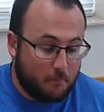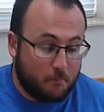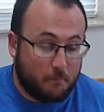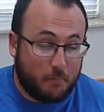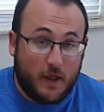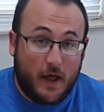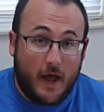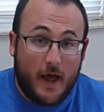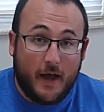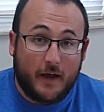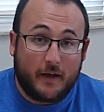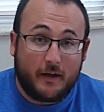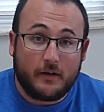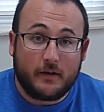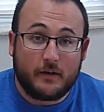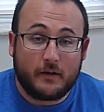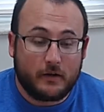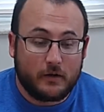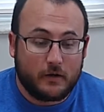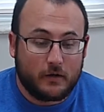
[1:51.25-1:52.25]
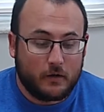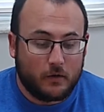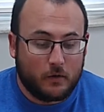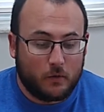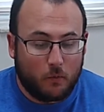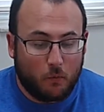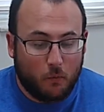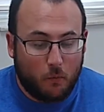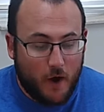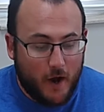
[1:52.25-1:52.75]
Black,
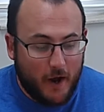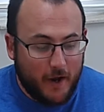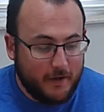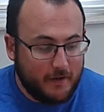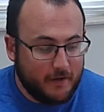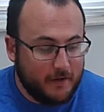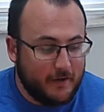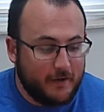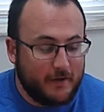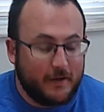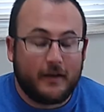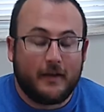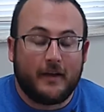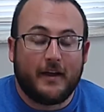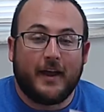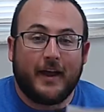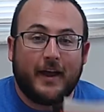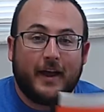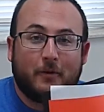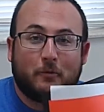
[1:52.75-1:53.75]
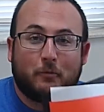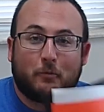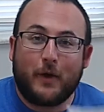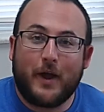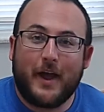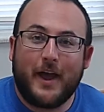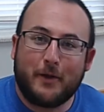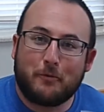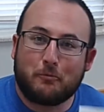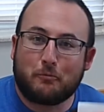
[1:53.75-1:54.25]
white, and
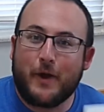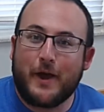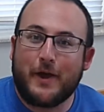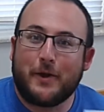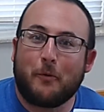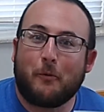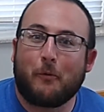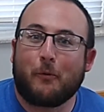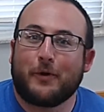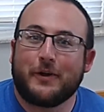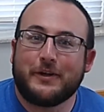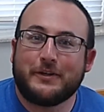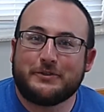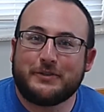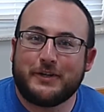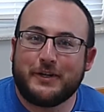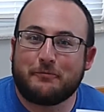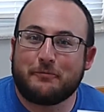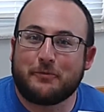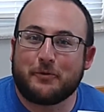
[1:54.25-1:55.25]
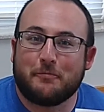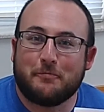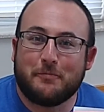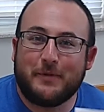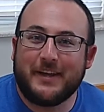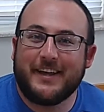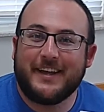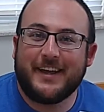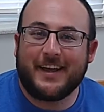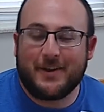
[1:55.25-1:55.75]
red, orange if you're me.